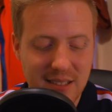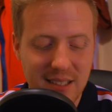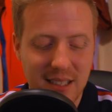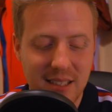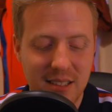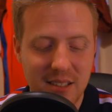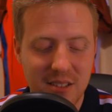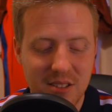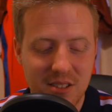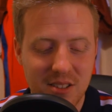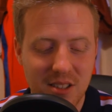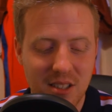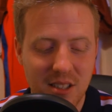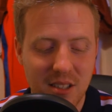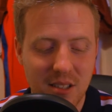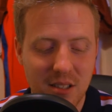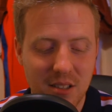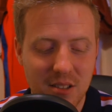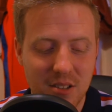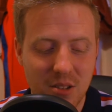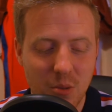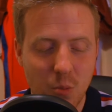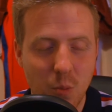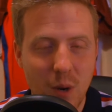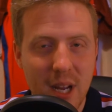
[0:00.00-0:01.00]
England
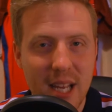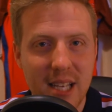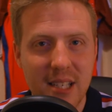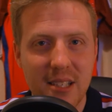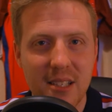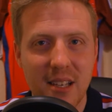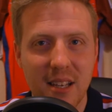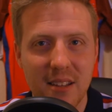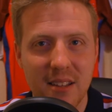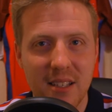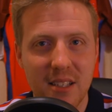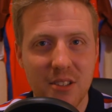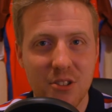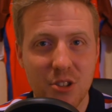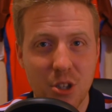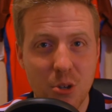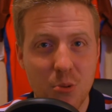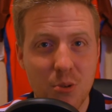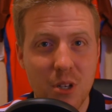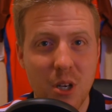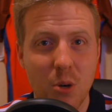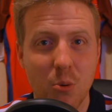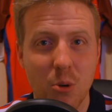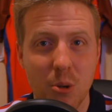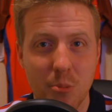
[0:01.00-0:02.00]
to win. I think
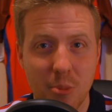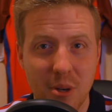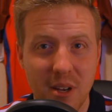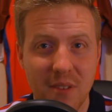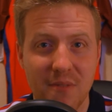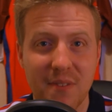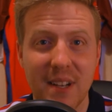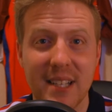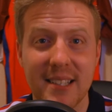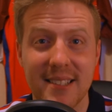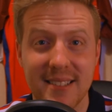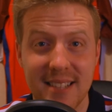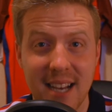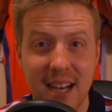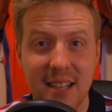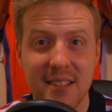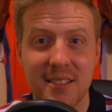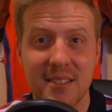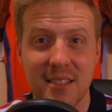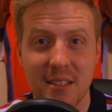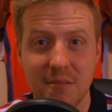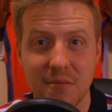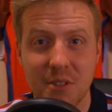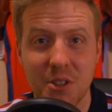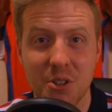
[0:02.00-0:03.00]
2-0 would be a
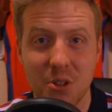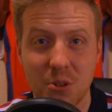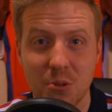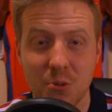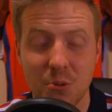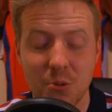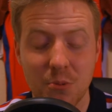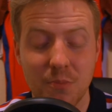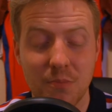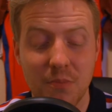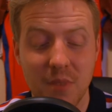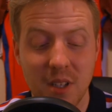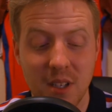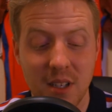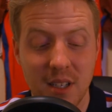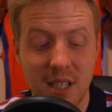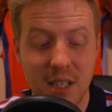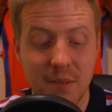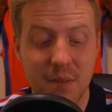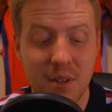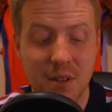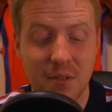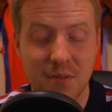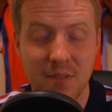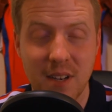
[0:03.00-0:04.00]
fantastic result,
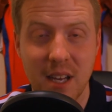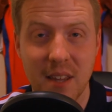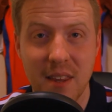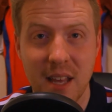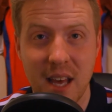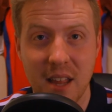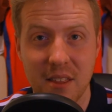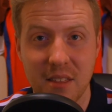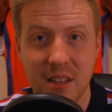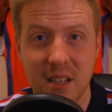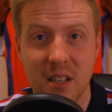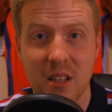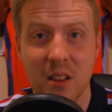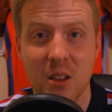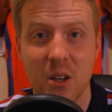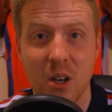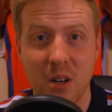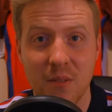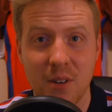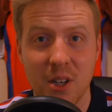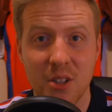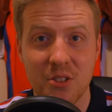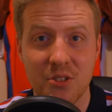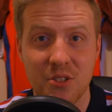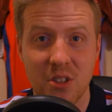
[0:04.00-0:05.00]
given the fact that I think a lot
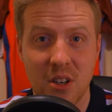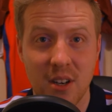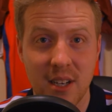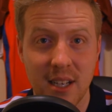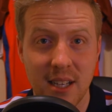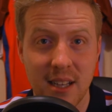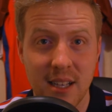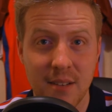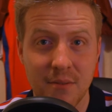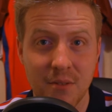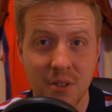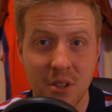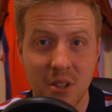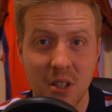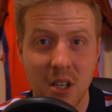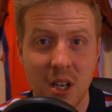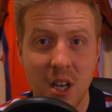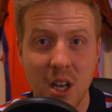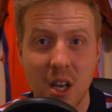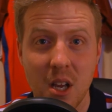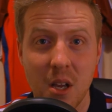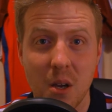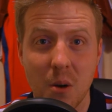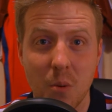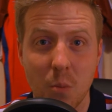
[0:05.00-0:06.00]
of our starting 11
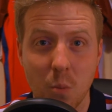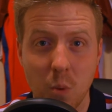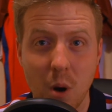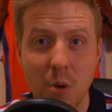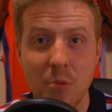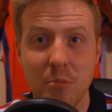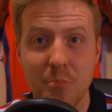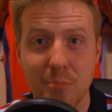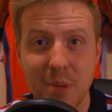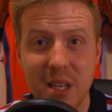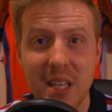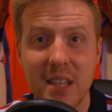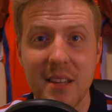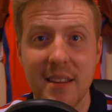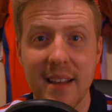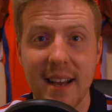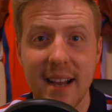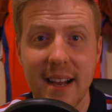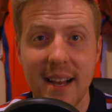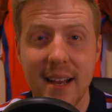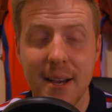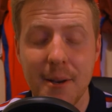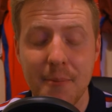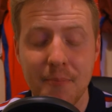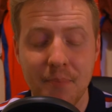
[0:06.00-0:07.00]
won't be
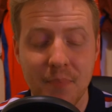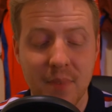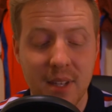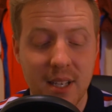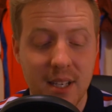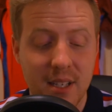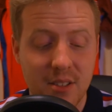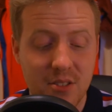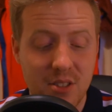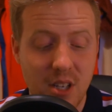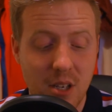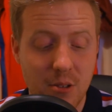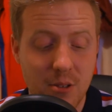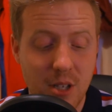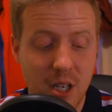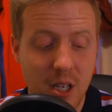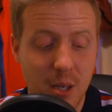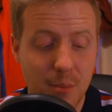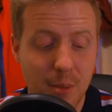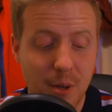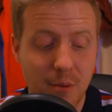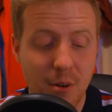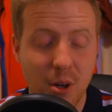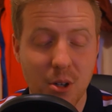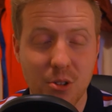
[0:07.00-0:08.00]
there. So, don't get
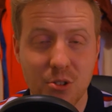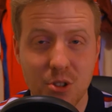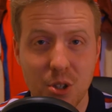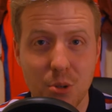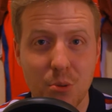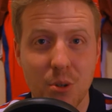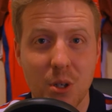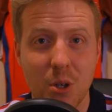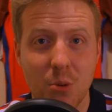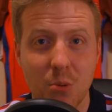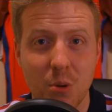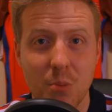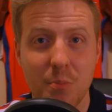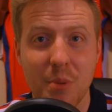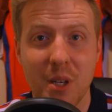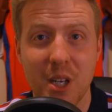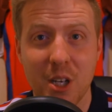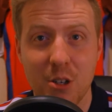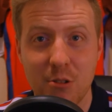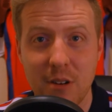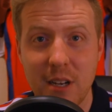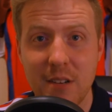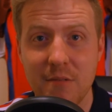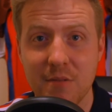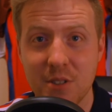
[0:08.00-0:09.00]
me wrong, 2-0 would be a
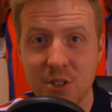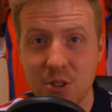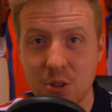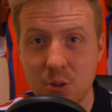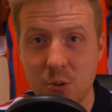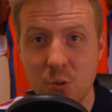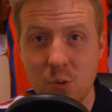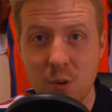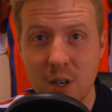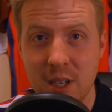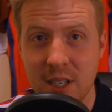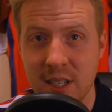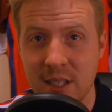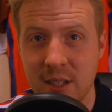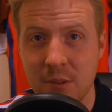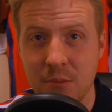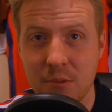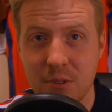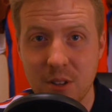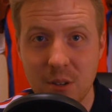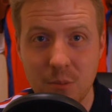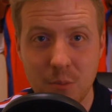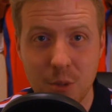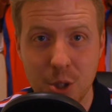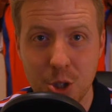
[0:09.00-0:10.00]
great result. And I don't
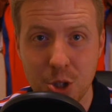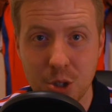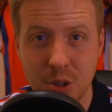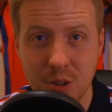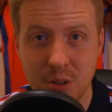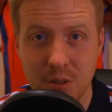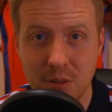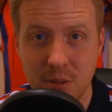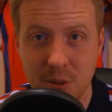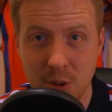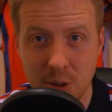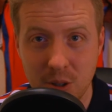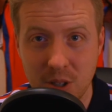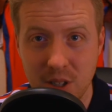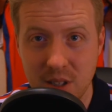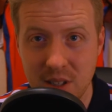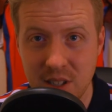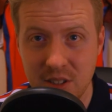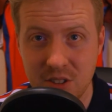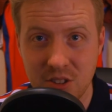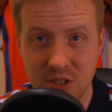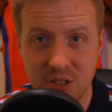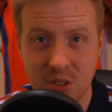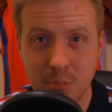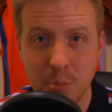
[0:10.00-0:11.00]
think we should look at
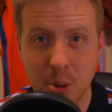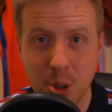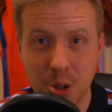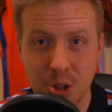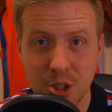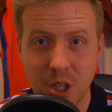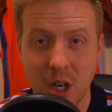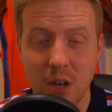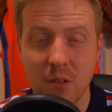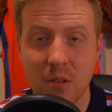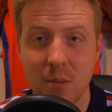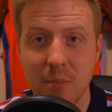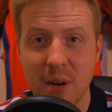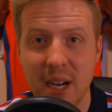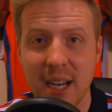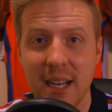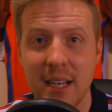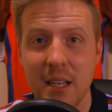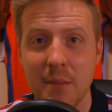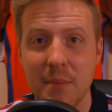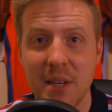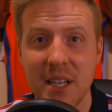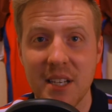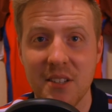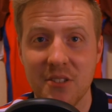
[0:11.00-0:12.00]
this as a pushover by
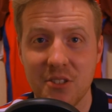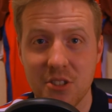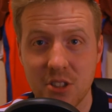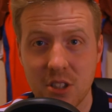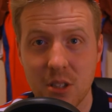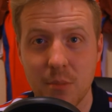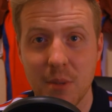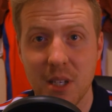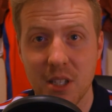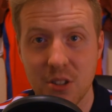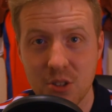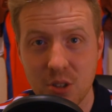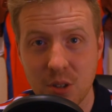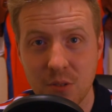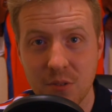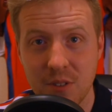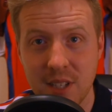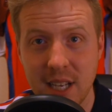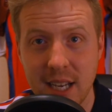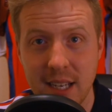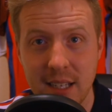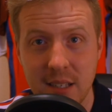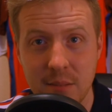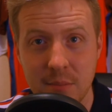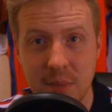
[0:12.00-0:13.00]
any means. It's going to be a tough
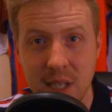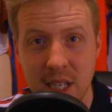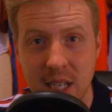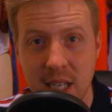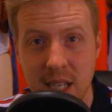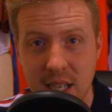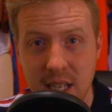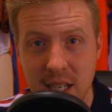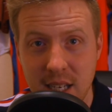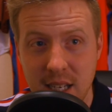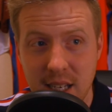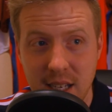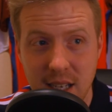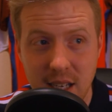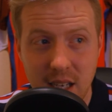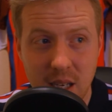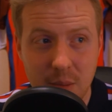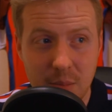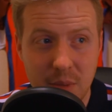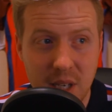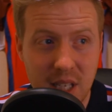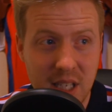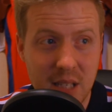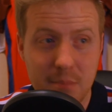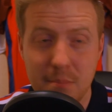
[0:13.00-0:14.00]
game.
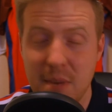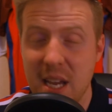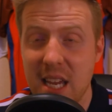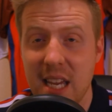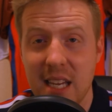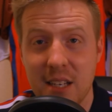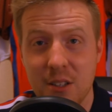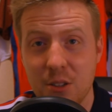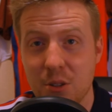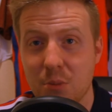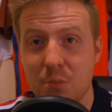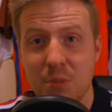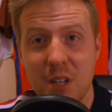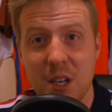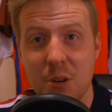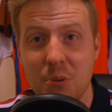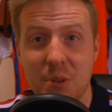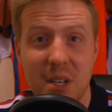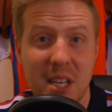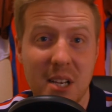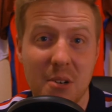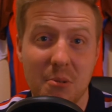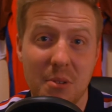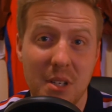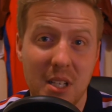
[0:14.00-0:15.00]
And it may end up
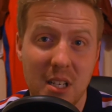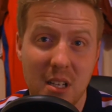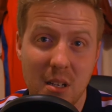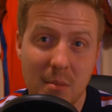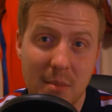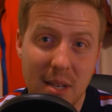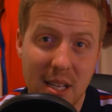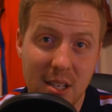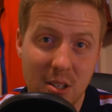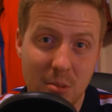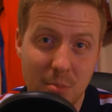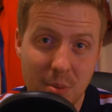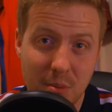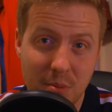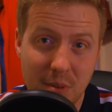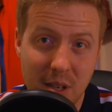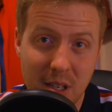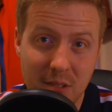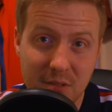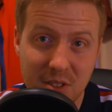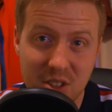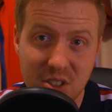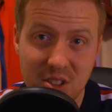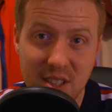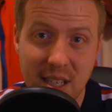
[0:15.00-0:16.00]
0-0. You know, it may end up a bit
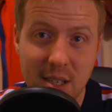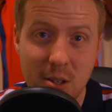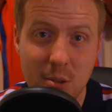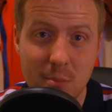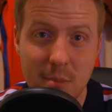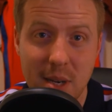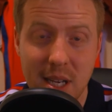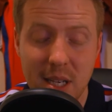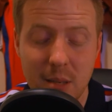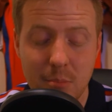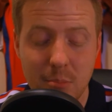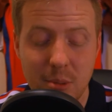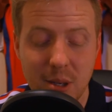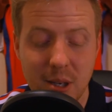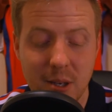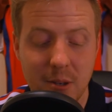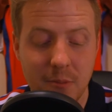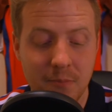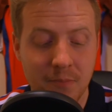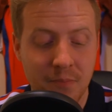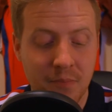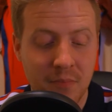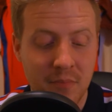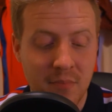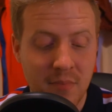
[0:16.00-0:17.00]
of a stalemate. But
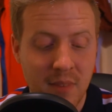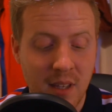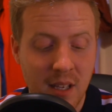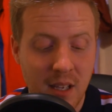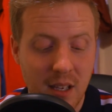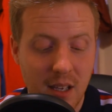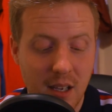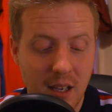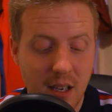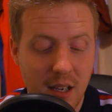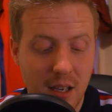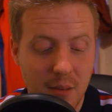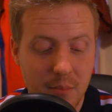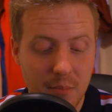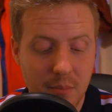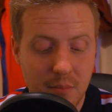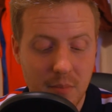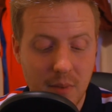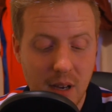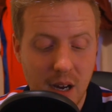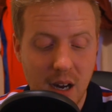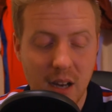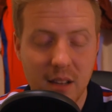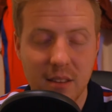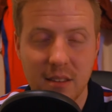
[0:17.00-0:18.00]

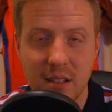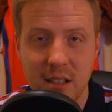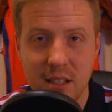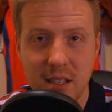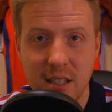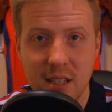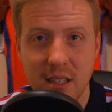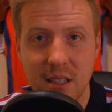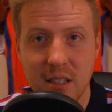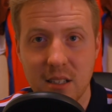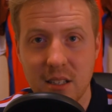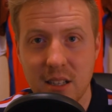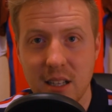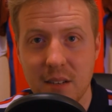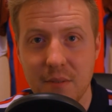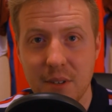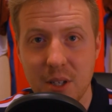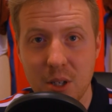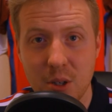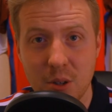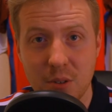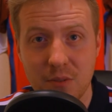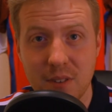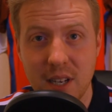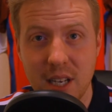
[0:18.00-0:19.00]
I think England will have
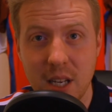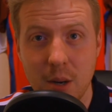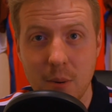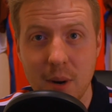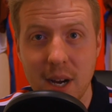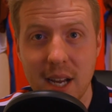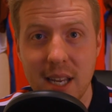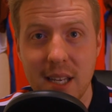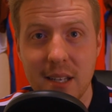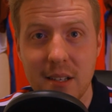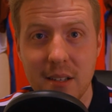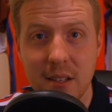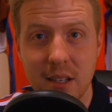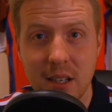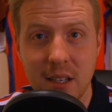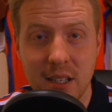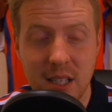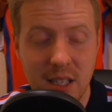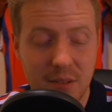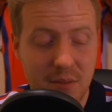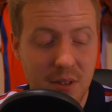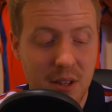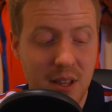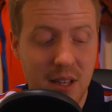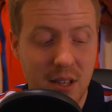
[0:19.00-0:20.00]
enough anyway,
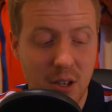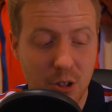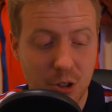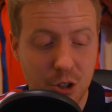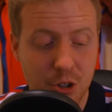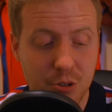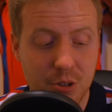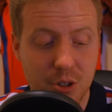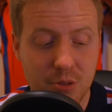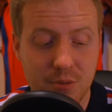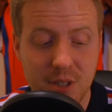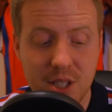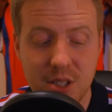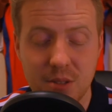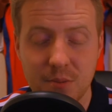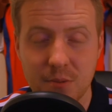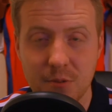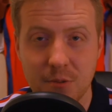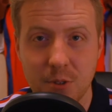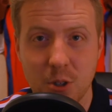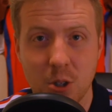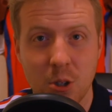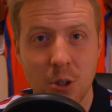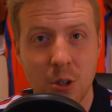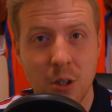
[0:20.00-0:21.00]
given Austria's recent
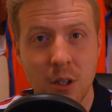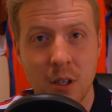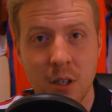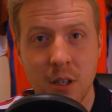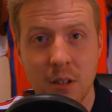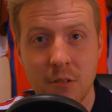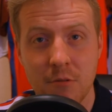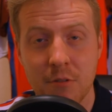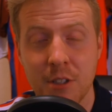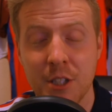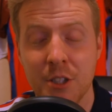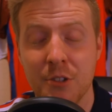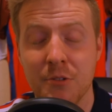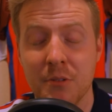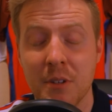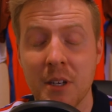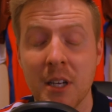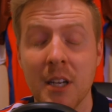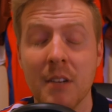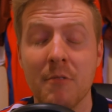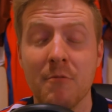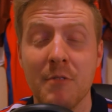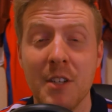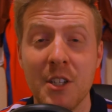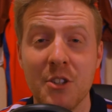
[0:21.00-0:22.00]

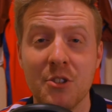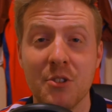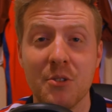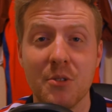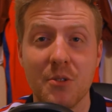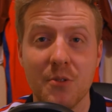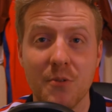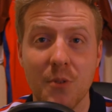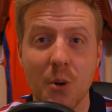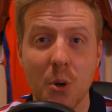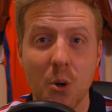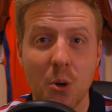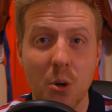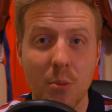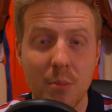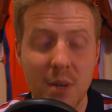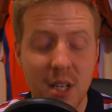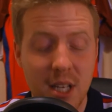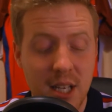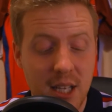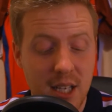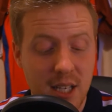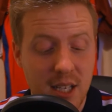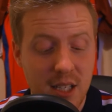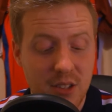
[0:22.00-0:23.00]
form.
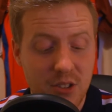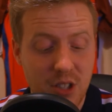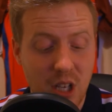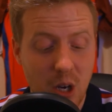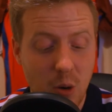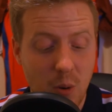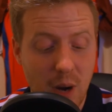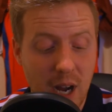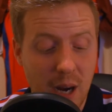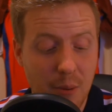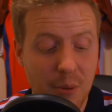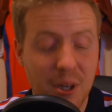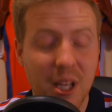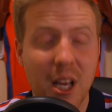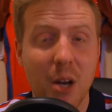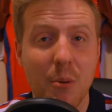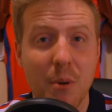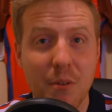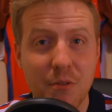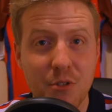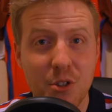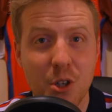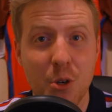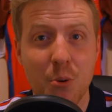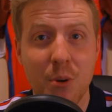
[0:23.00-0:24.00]
So, I'm going to go
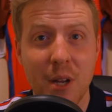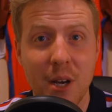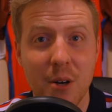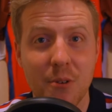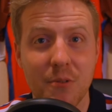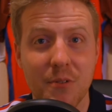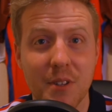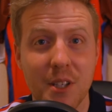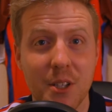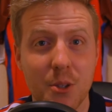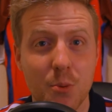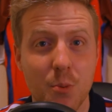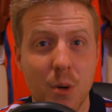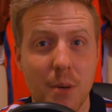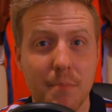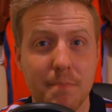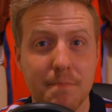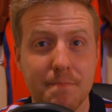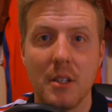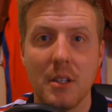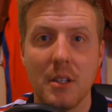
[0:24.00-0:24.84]
with 2-0 for this one.